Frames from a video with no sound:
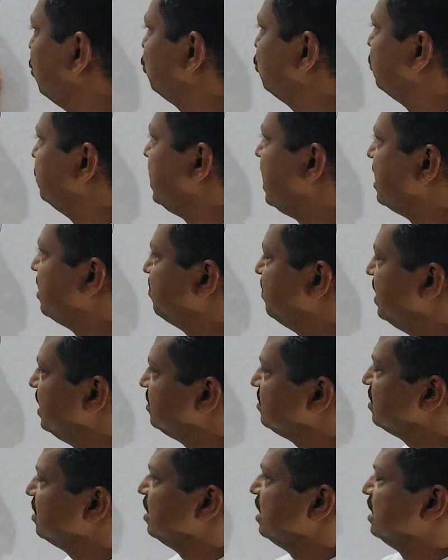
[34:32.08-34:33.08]
so that
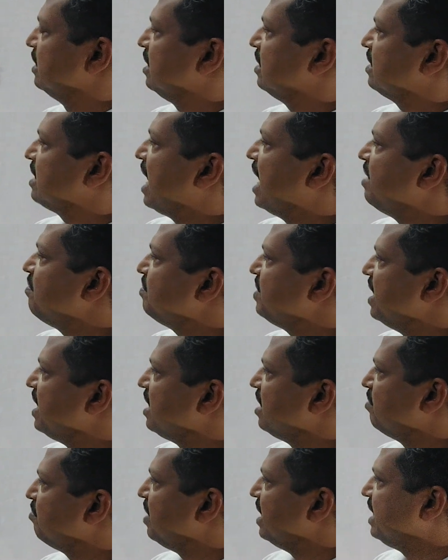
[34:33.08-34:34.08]
means the time
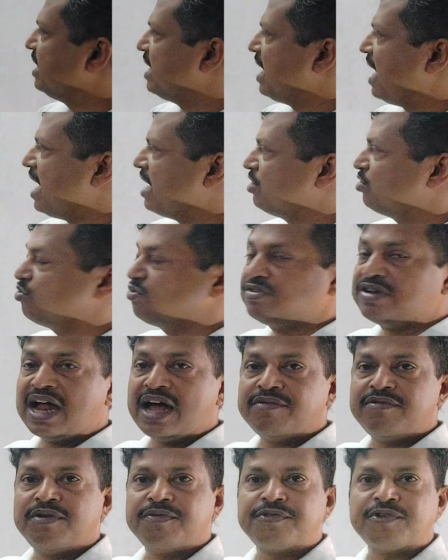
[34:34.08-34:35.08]
taken by cat to
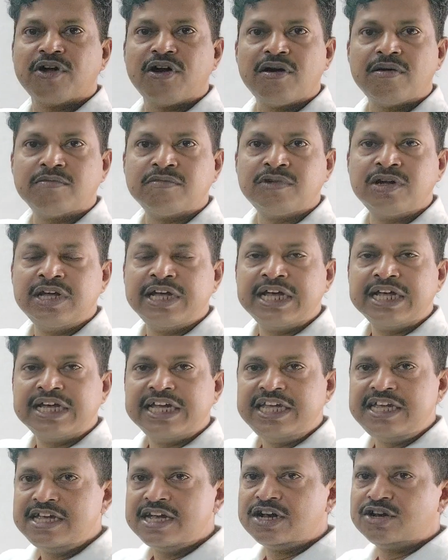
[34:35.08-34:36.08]
travel from
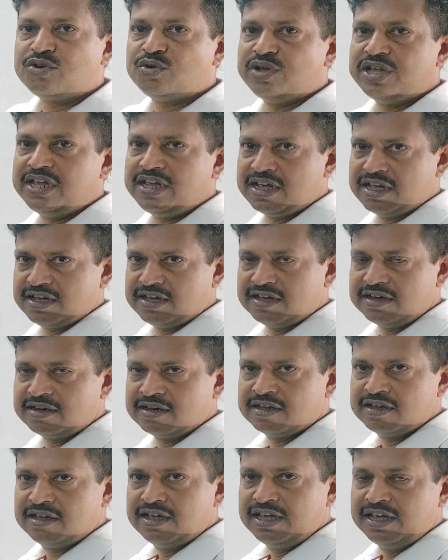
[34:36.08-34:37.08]
here to
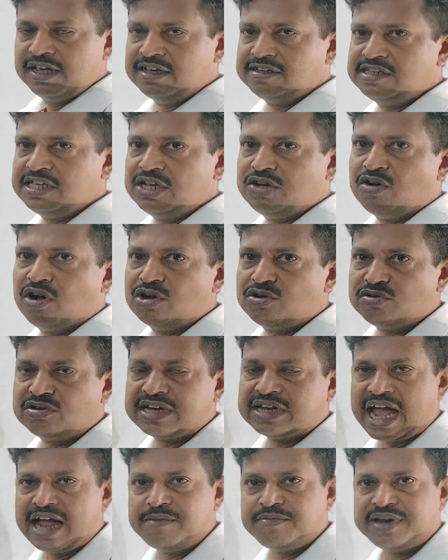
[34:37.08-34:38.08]
here is equal to
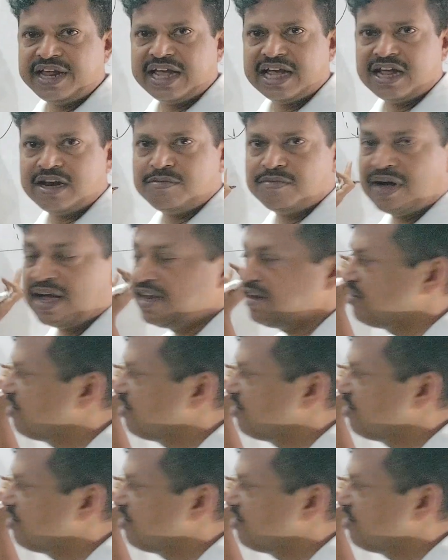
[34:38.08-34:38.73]
time taken by